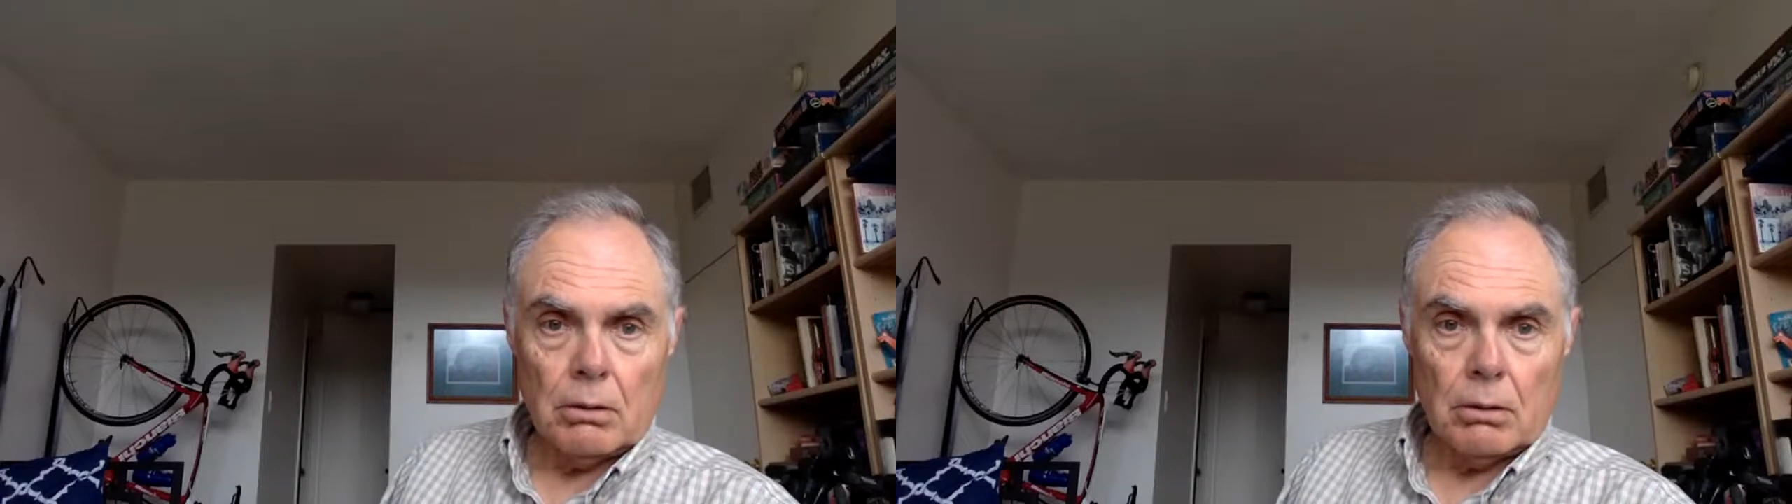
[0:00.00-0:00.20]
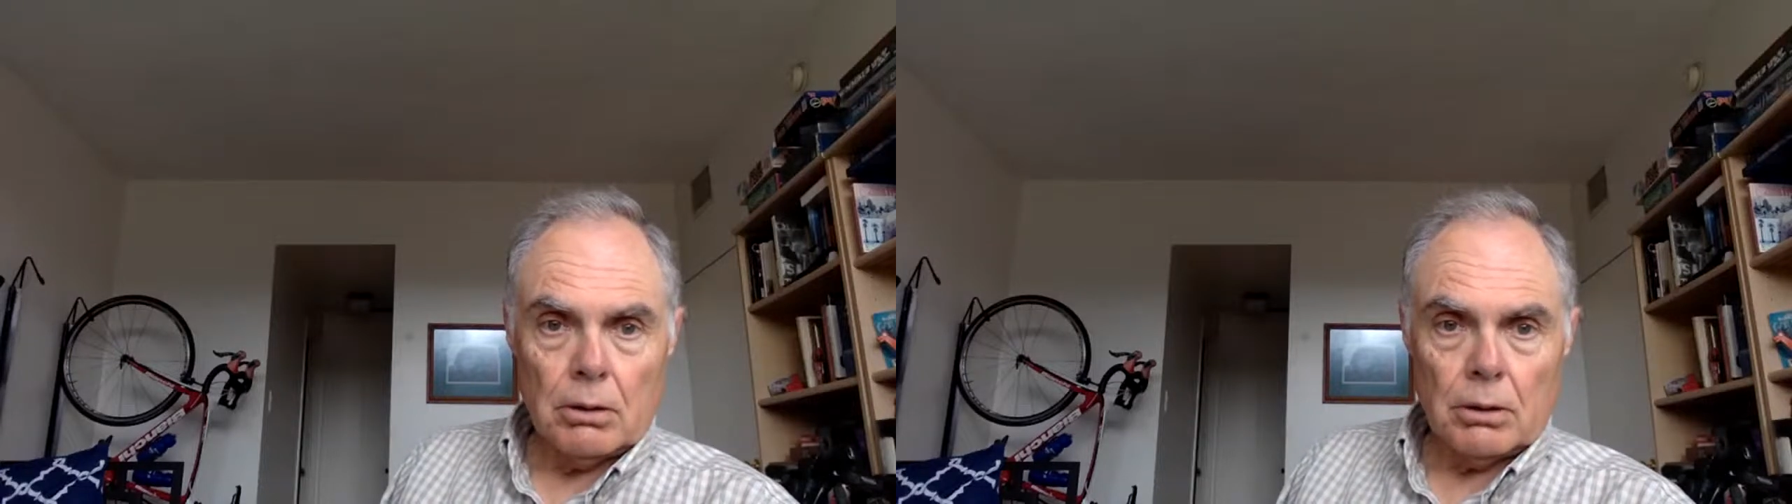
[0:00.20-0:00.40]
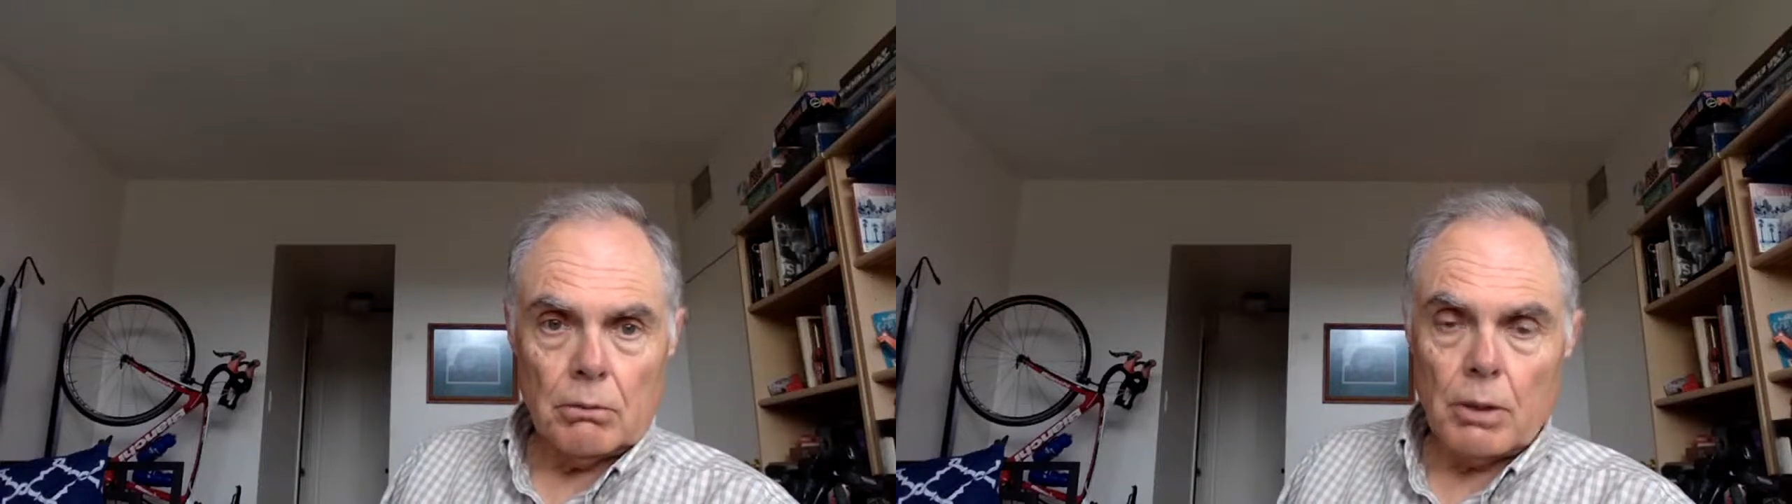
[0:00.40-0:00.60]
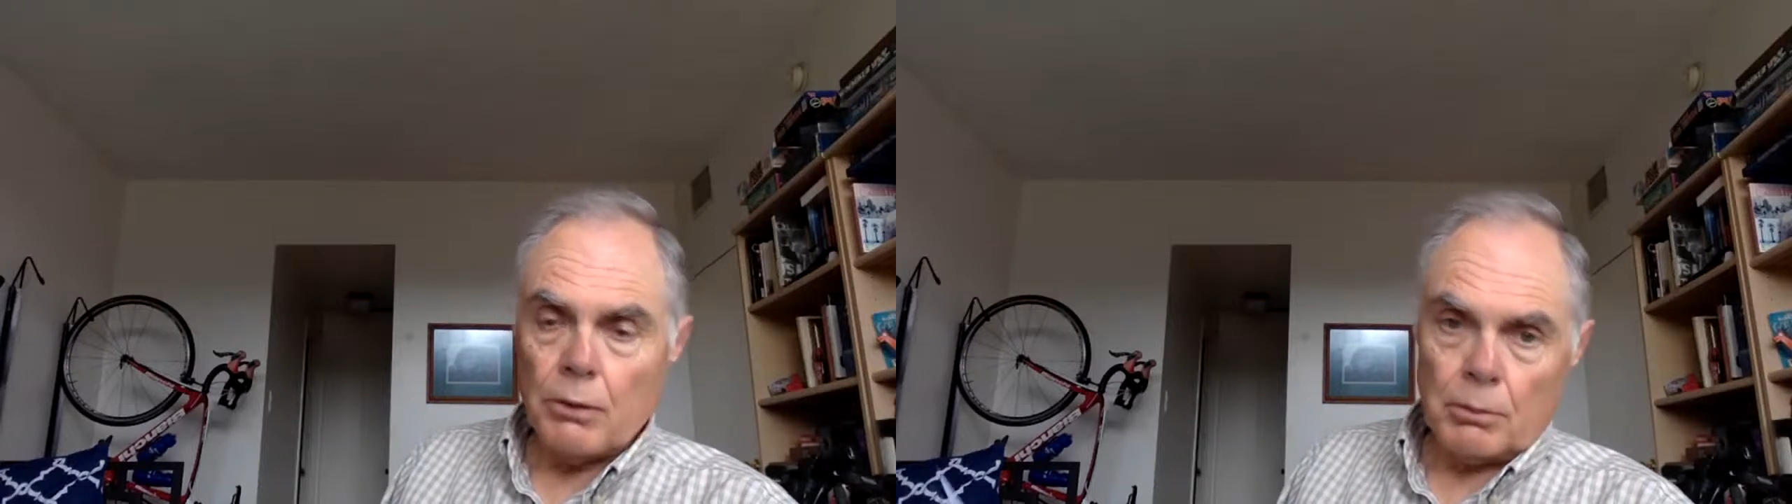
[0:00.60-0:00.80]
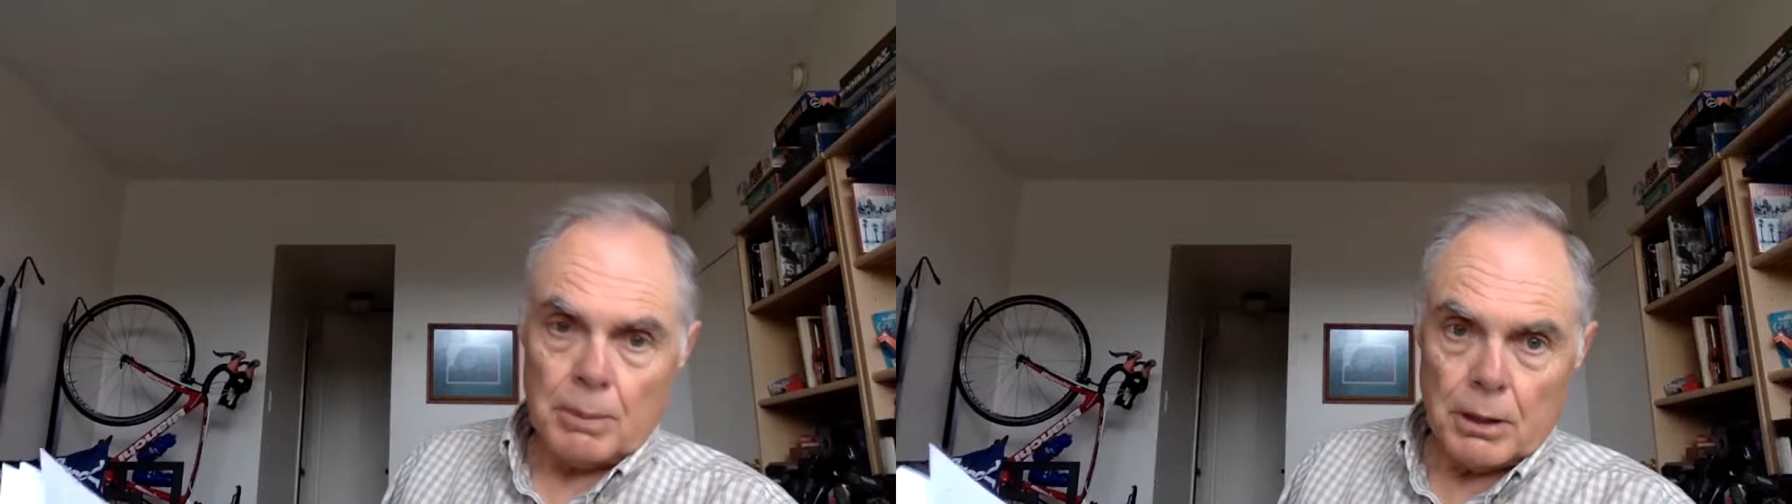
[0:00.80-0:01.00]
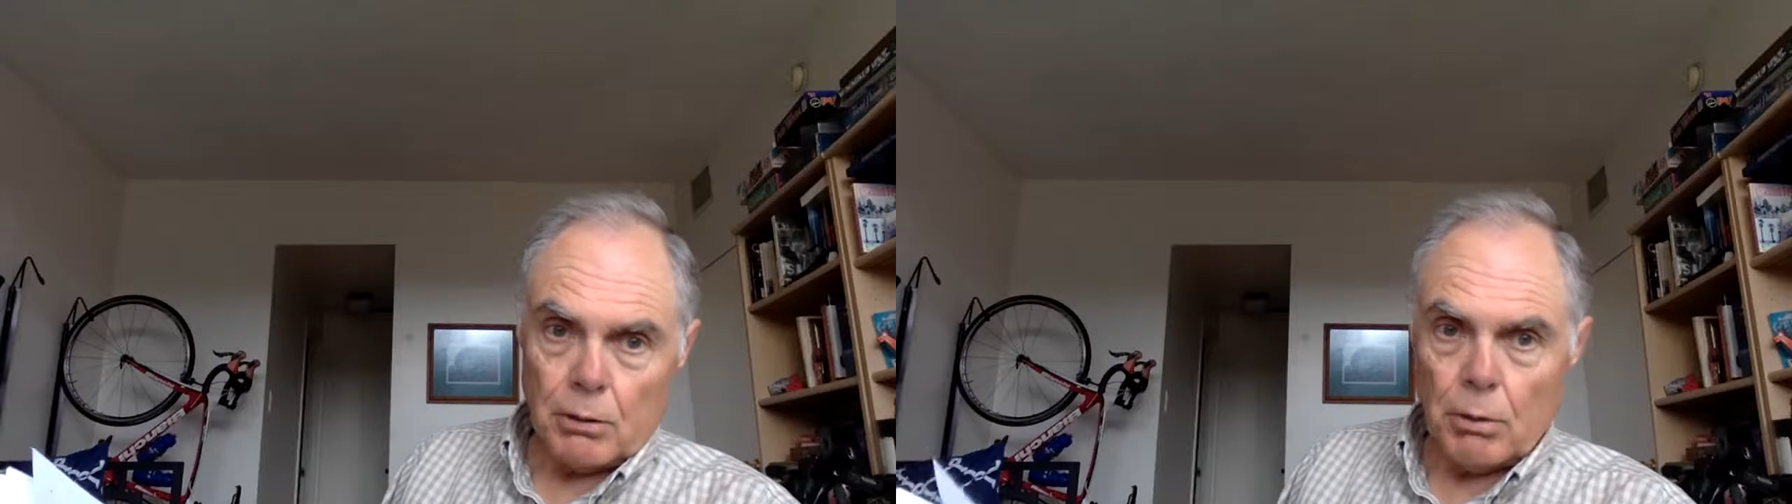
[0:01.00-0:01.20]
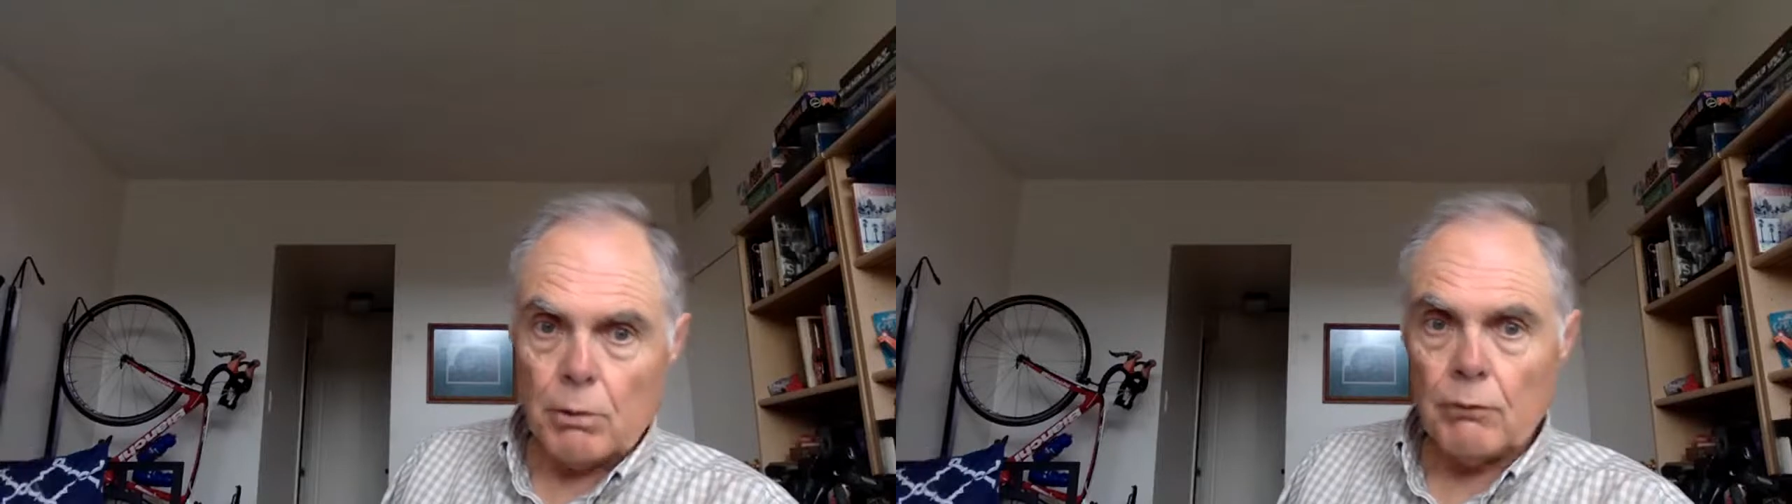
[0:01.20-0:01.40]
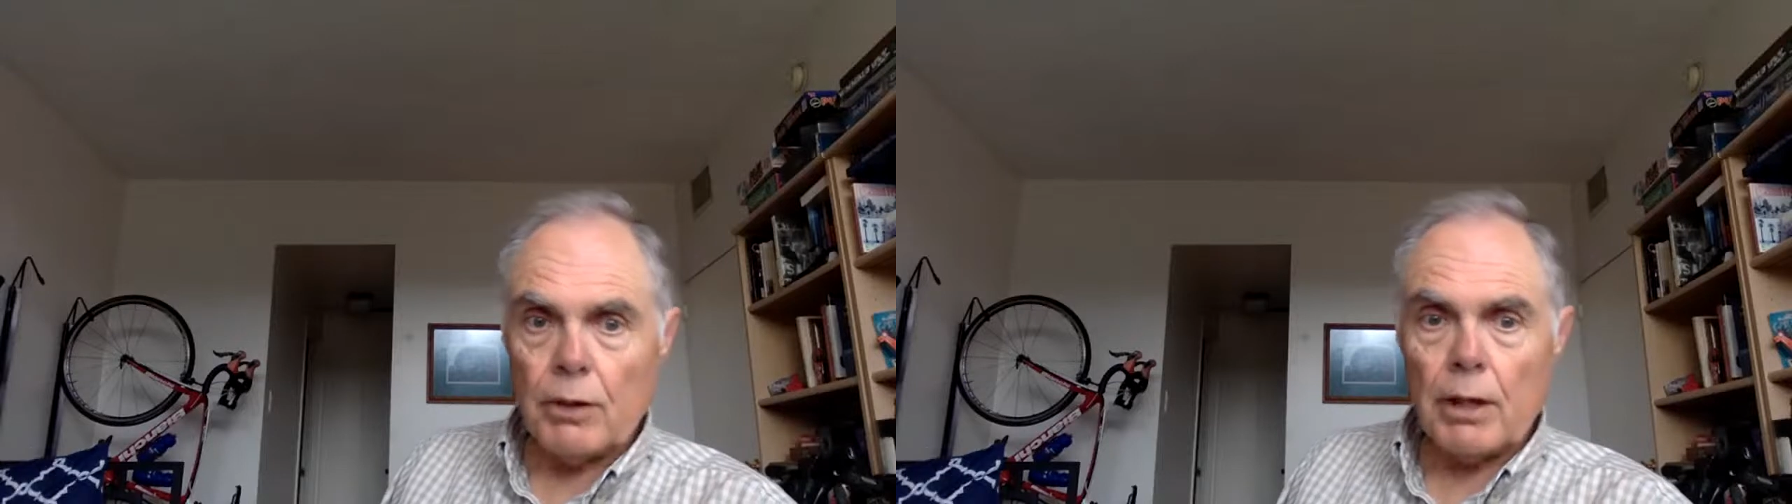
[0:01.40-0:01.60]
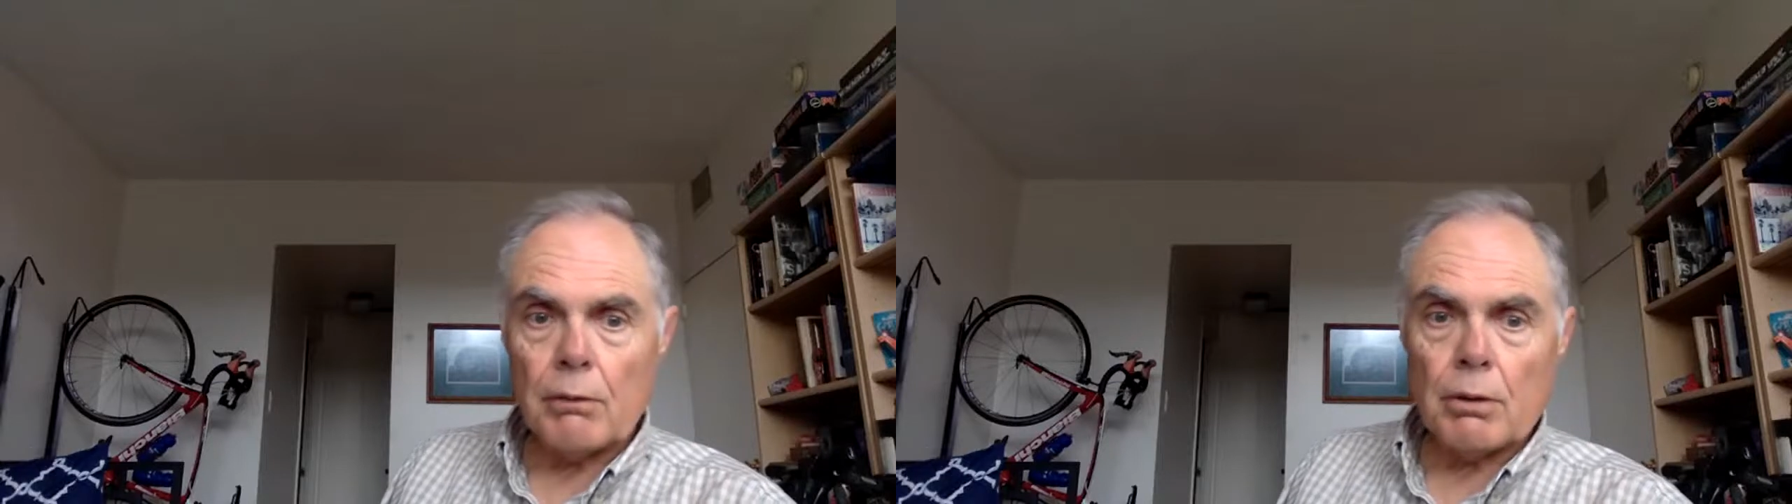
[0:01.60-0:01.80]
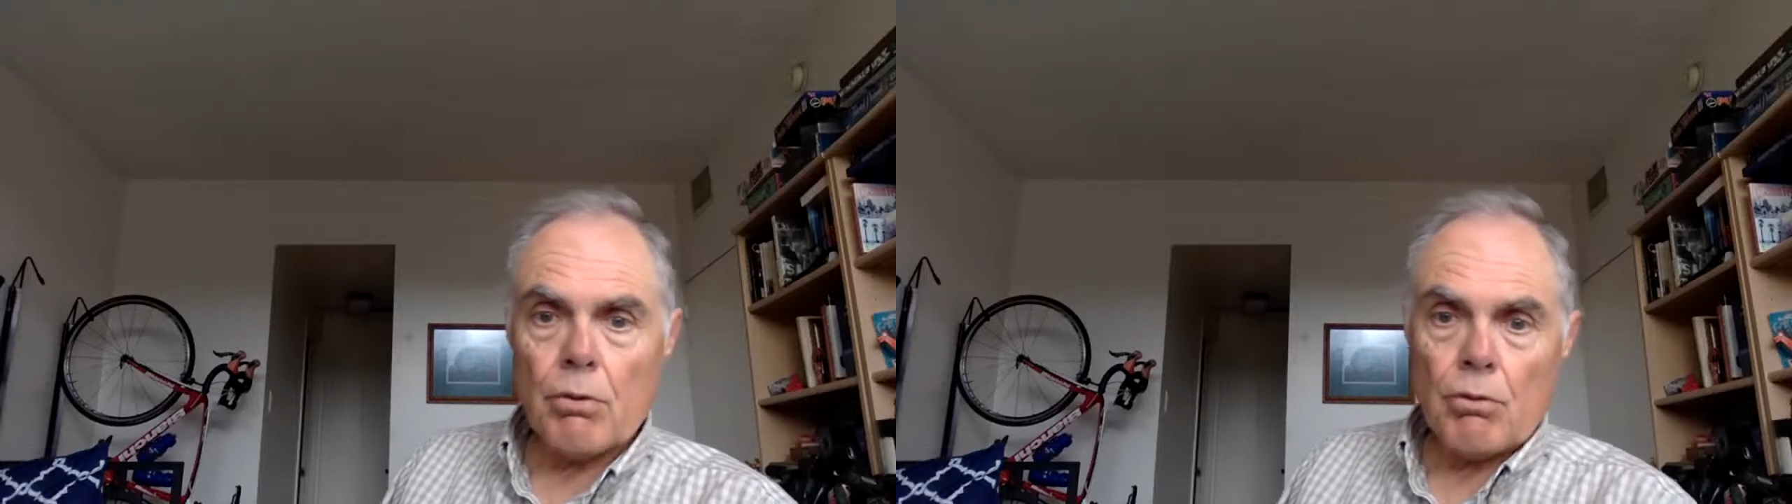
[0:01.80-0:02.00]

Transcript: whether it be coronavirus